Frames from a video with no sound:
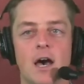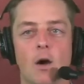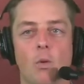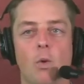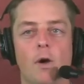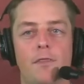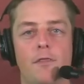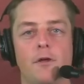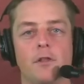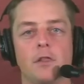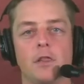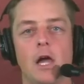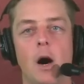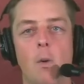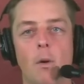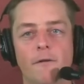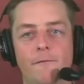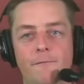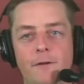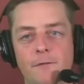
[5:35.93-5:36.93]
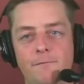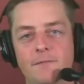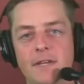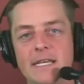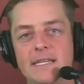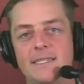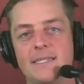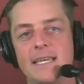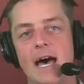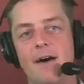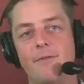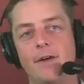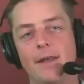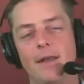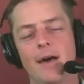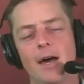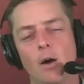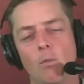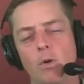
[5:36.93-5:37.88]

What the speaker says: with a low of 57.